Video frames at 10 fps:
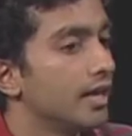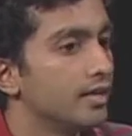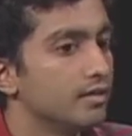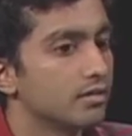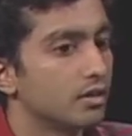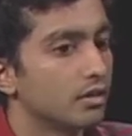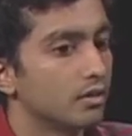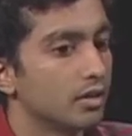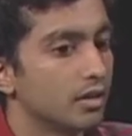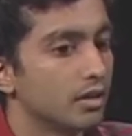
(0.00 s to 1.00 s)
And
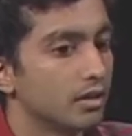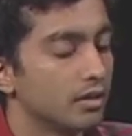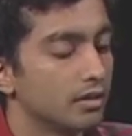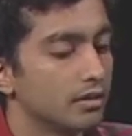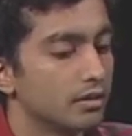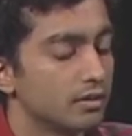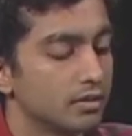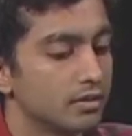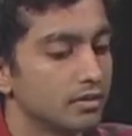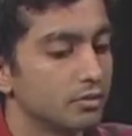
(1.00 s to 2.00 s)
so
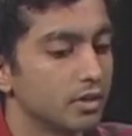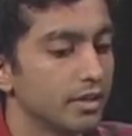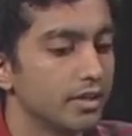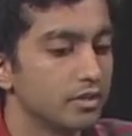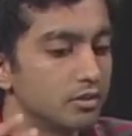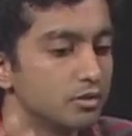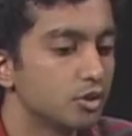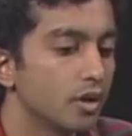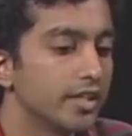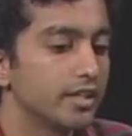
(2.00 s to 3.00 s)
really
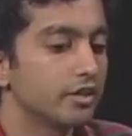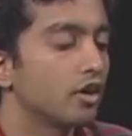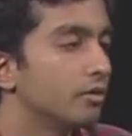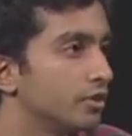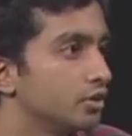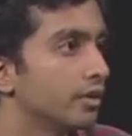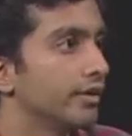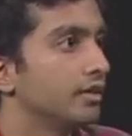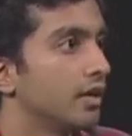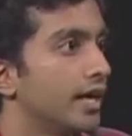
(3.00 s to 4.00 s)
drawing that
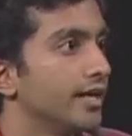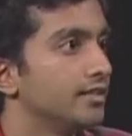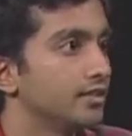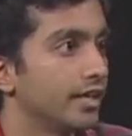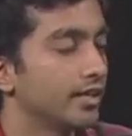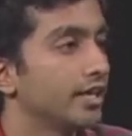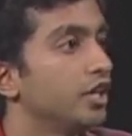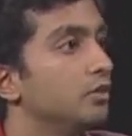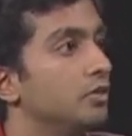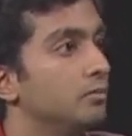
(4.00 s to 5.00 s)
arbitrary line, saying that
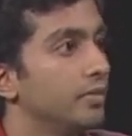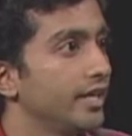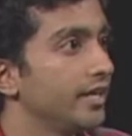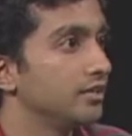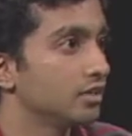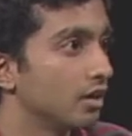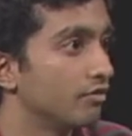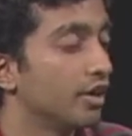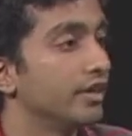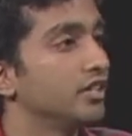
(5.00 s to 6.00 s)
human beings are
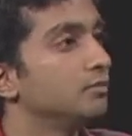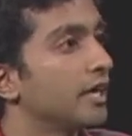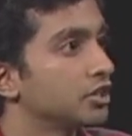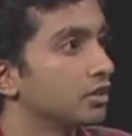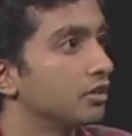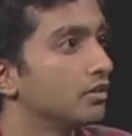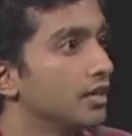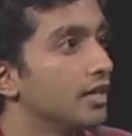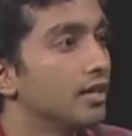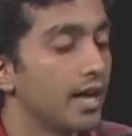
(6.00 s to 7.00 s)
very special
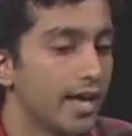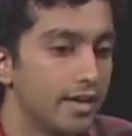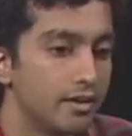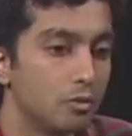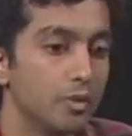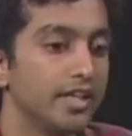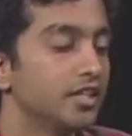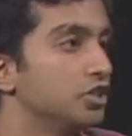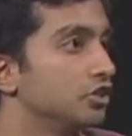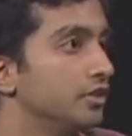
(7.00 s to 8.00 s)
and we
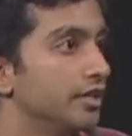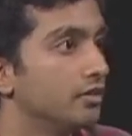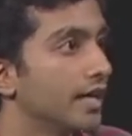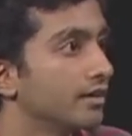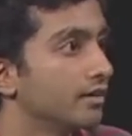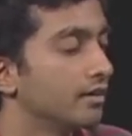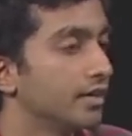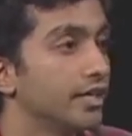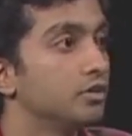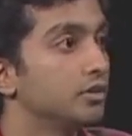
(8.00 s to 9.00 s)
can just neglect
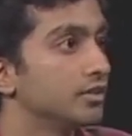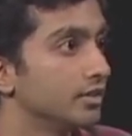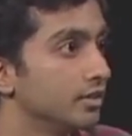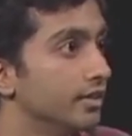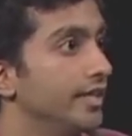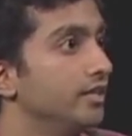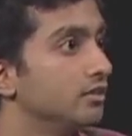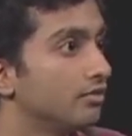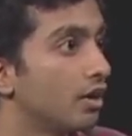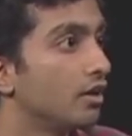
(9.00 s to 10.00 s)
the interests and the
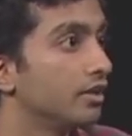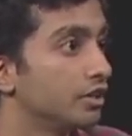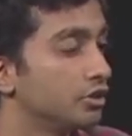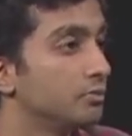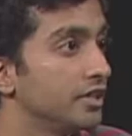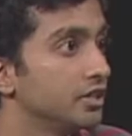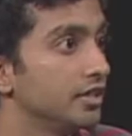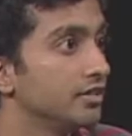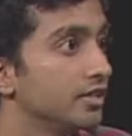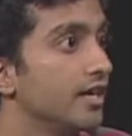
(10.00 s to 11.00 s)
needs of all other
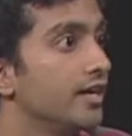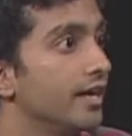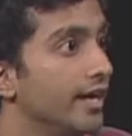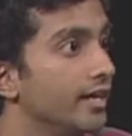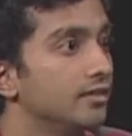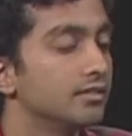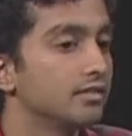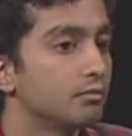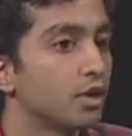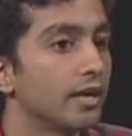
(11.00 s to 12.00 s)
species,
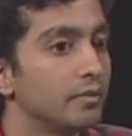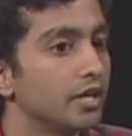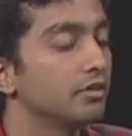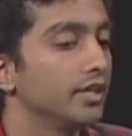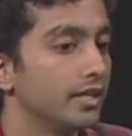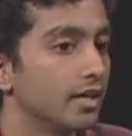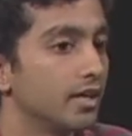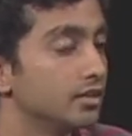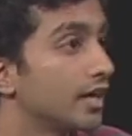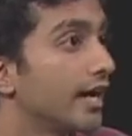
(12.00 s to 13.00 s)
is primarily
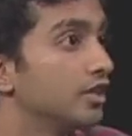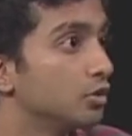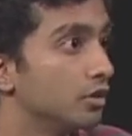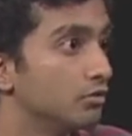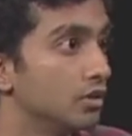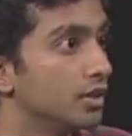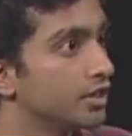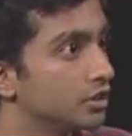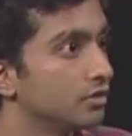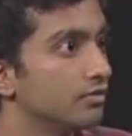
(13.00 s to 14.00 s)
tied to a
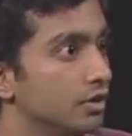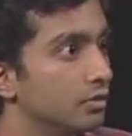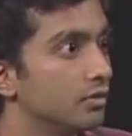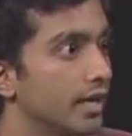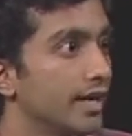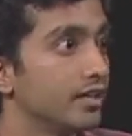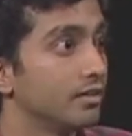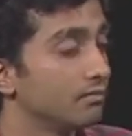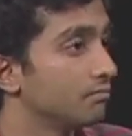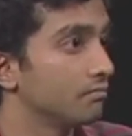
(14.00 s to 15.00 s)
religious view that
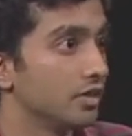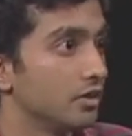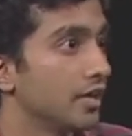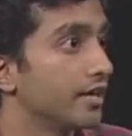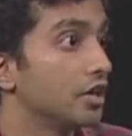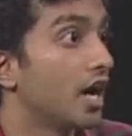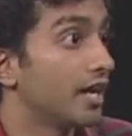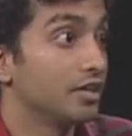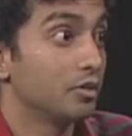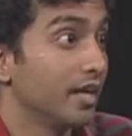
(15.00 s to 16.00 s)
that
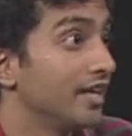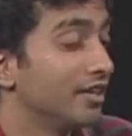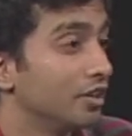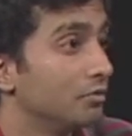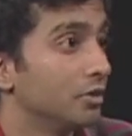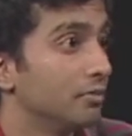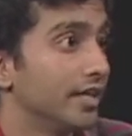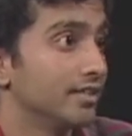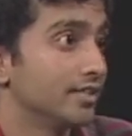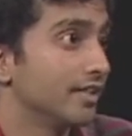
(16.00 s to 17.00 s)
God created human
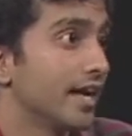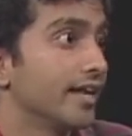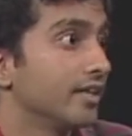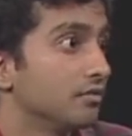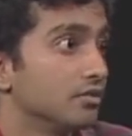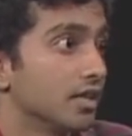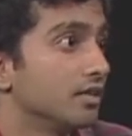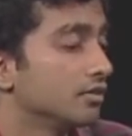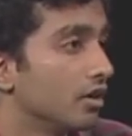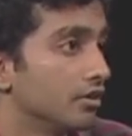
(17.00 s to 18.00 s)
beings and that gives
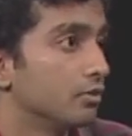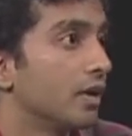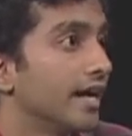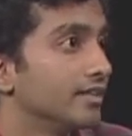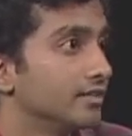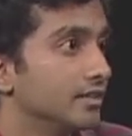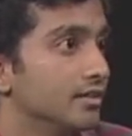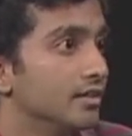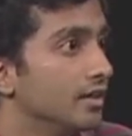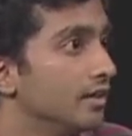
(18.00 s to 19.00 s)
us all the rights
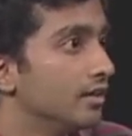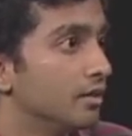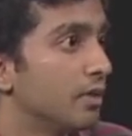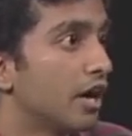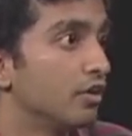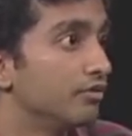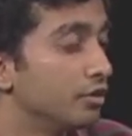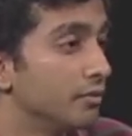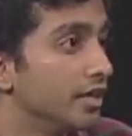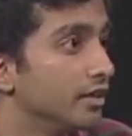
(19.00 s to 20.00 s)
and the power of
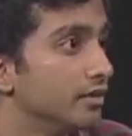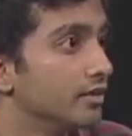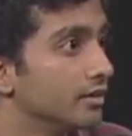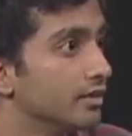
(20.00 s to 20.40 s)
dominion.